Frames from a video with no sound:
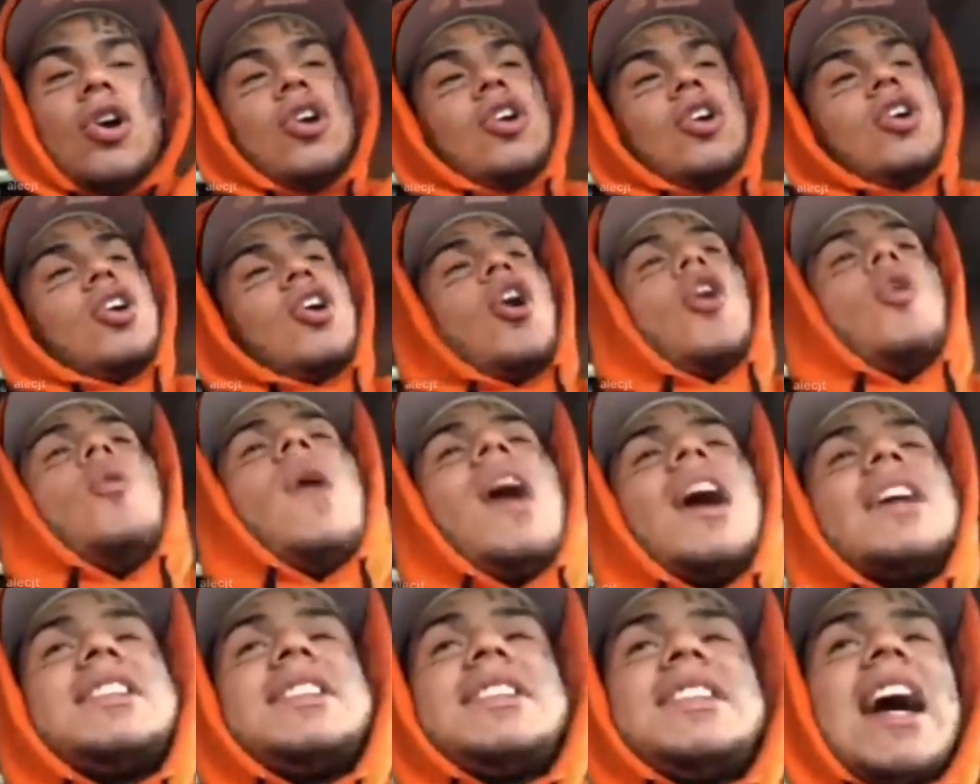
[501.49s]
Go watch
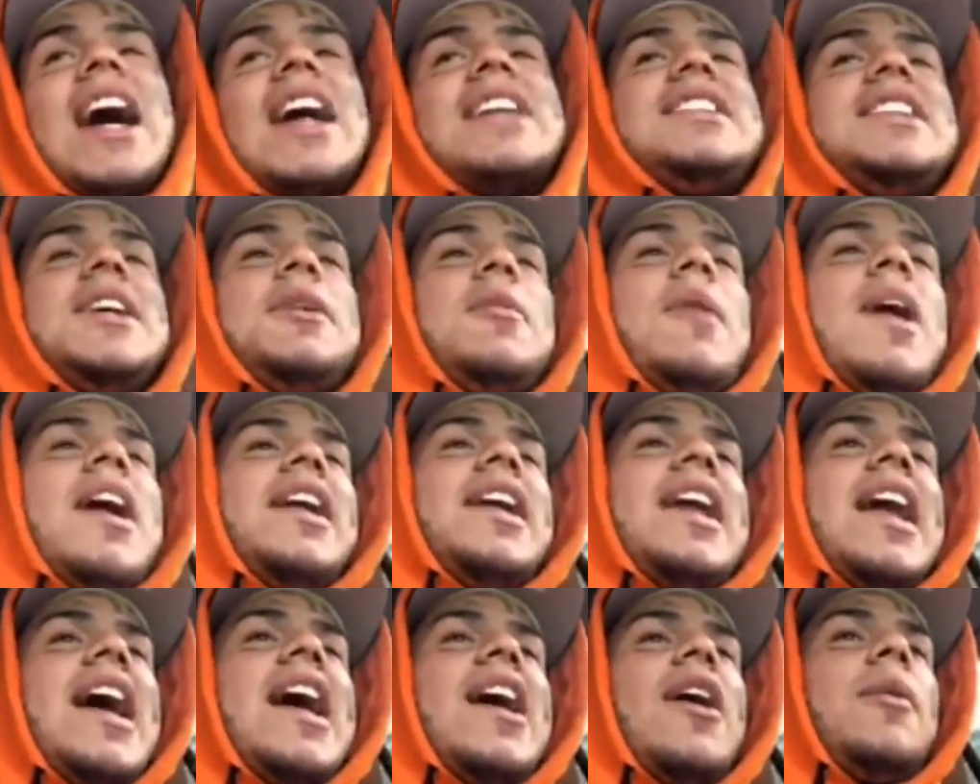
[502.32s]
Tati right
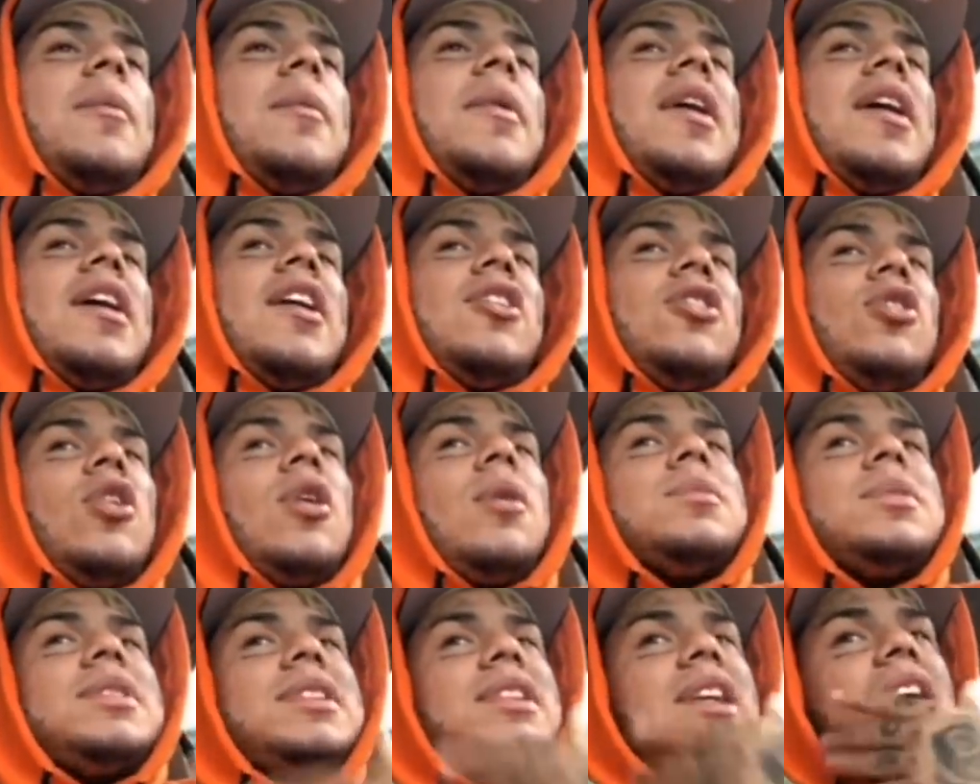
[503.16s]
now, man. You know what I'm
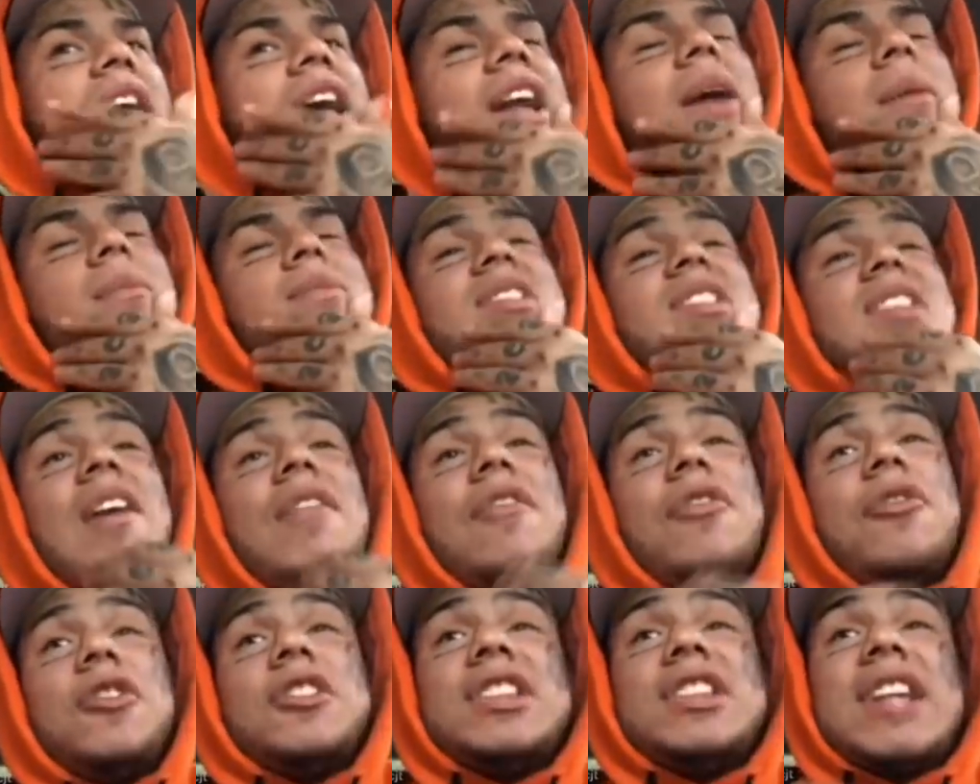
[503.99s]
saying? I'm seven
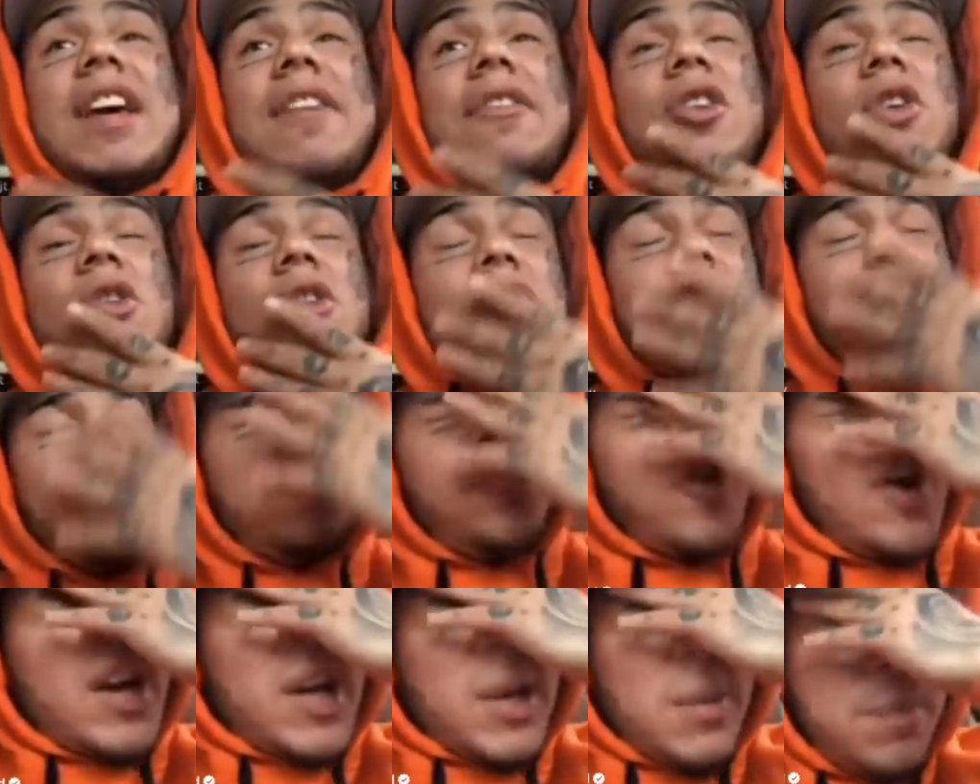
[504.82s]
for seven on the
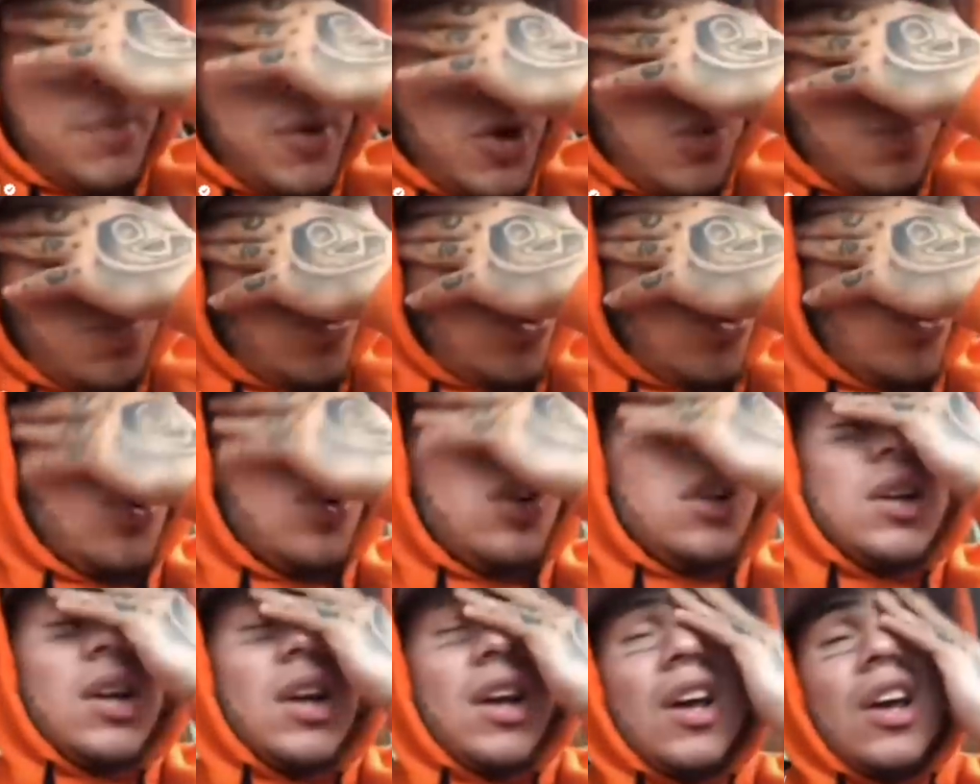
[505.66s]
fucking billboard.
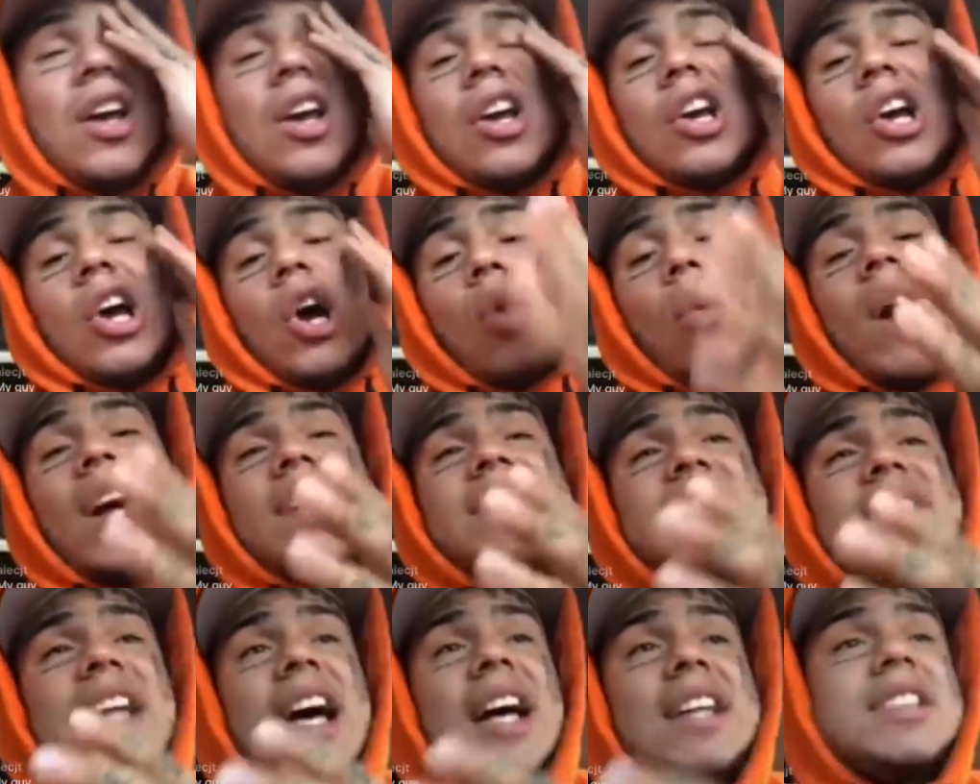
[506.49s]
Go watch
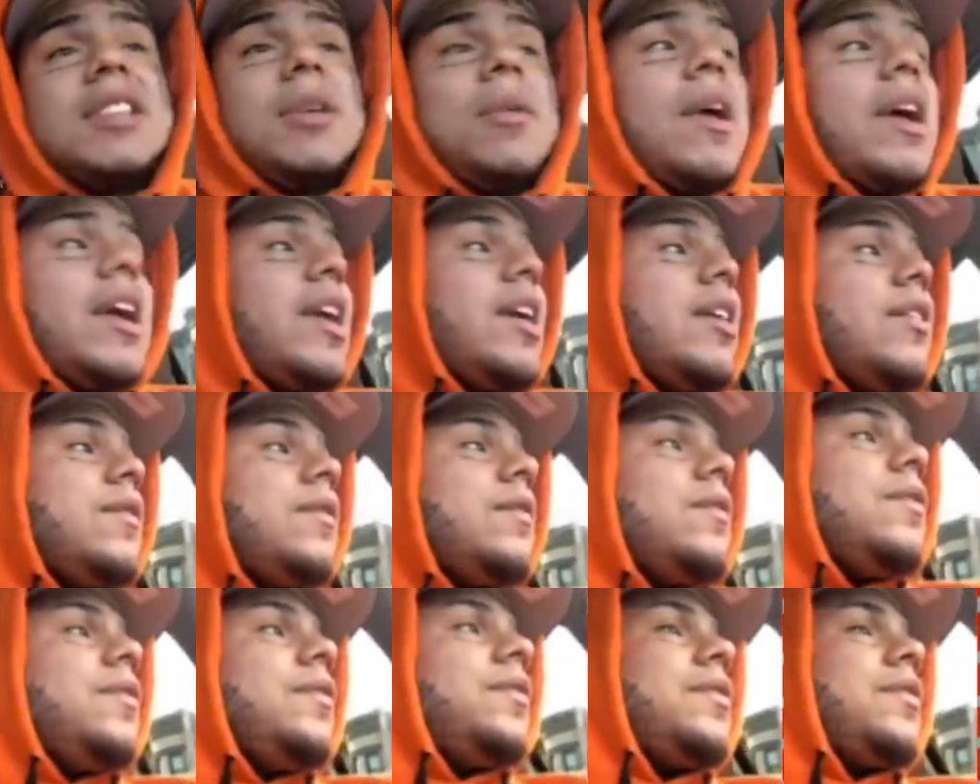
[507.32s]
Tati right now.
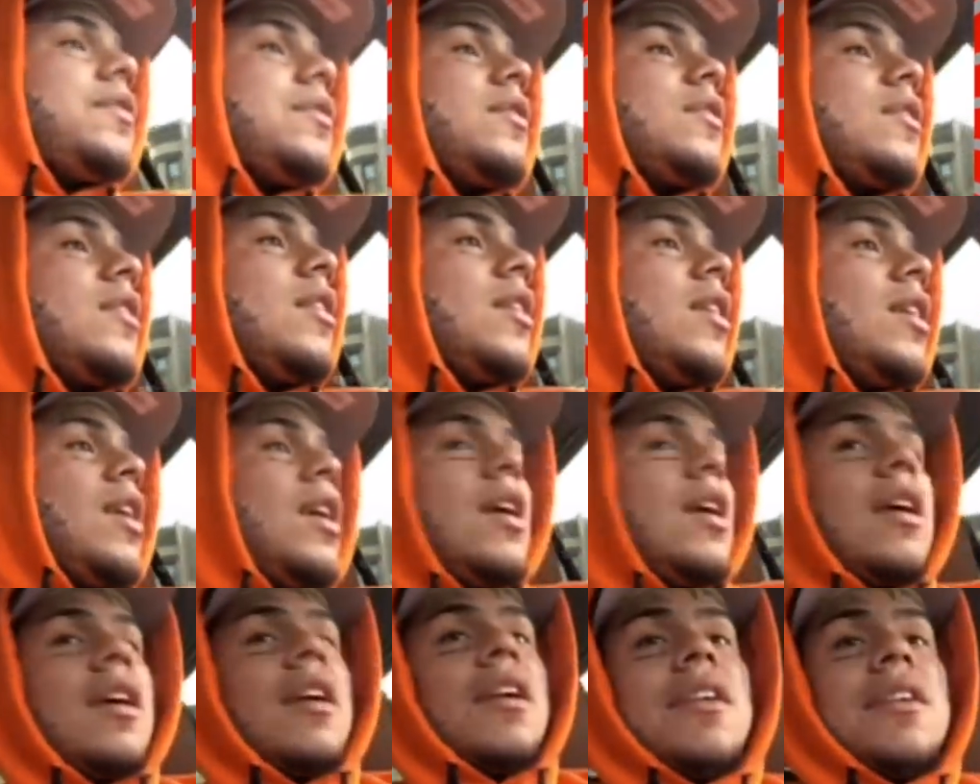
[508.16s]
I'll
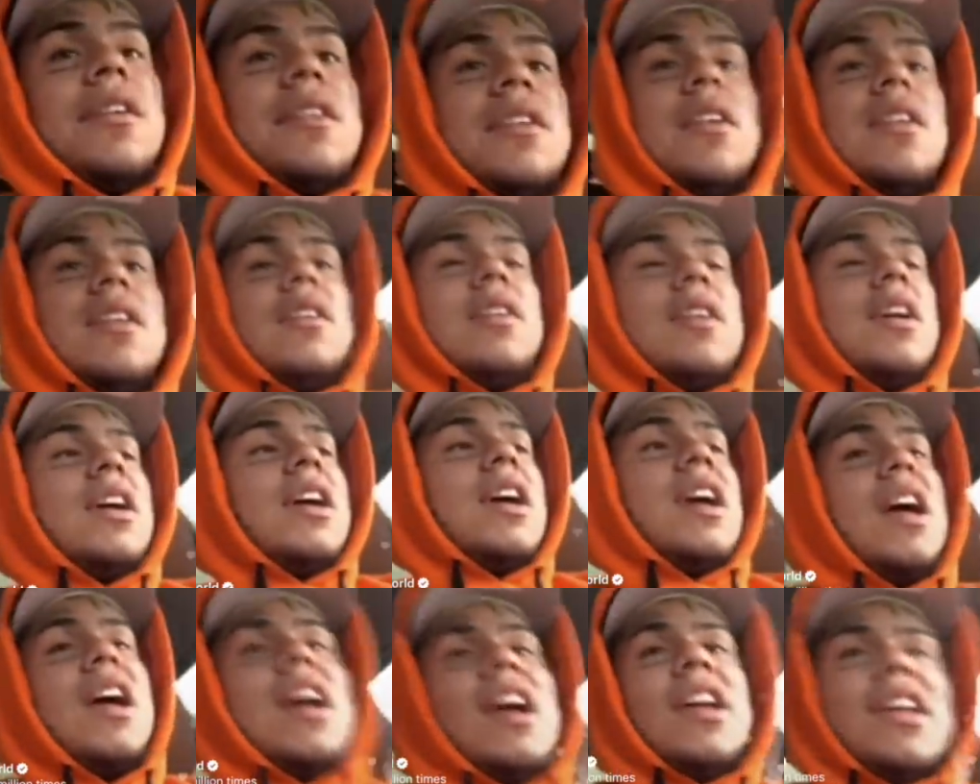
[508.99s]
show Martin too, plug.
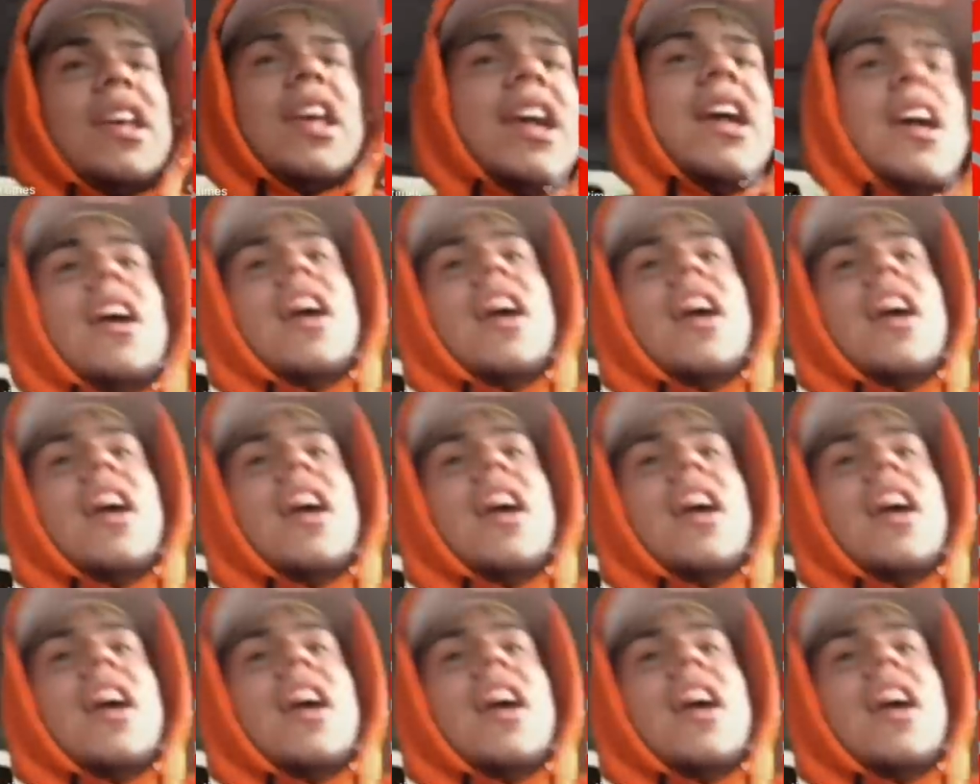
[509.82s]
Yeah.